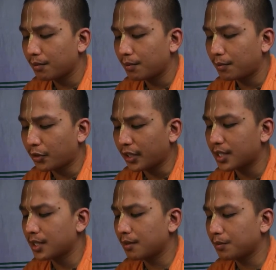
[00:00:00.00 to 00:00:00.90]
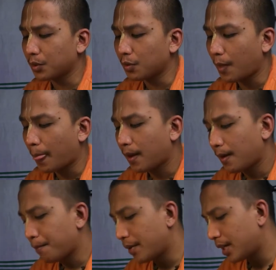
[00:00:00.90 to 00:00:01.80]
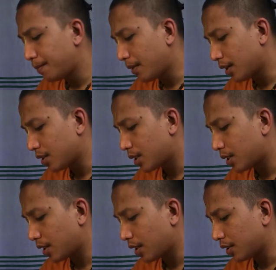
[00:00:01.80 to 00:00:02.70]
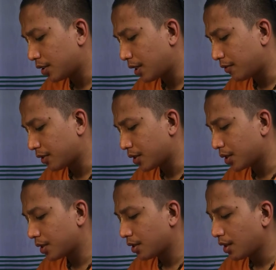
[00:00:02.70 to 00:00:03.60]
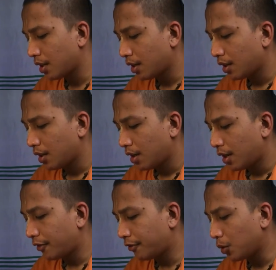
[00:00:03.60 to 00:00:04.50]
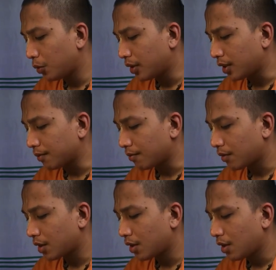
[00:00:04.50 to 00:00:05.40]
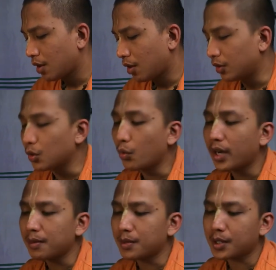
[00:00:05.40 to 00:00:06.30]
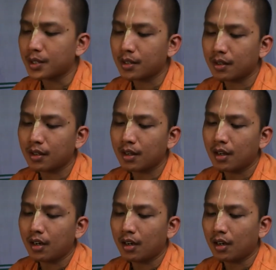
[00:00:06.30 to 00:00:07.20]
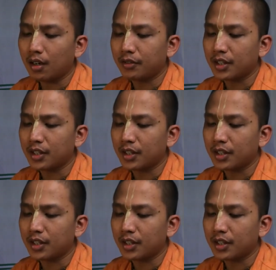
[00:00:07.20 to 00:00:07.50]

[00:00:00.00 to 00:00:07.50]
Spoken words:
For example, many plants and creepers are floating on the waves of the